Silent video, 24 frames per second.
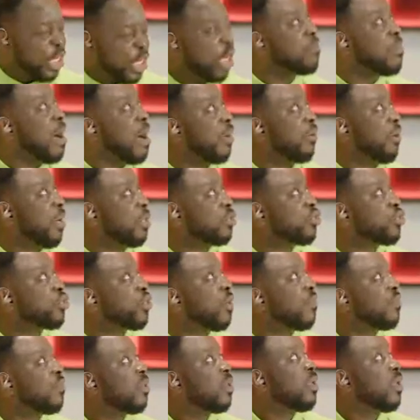marriage,
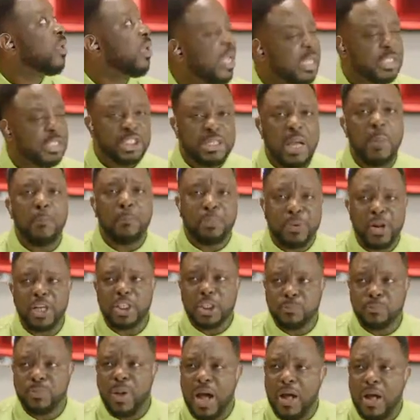it shall
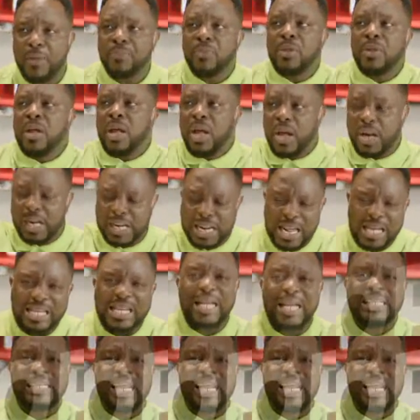prosper. Ragada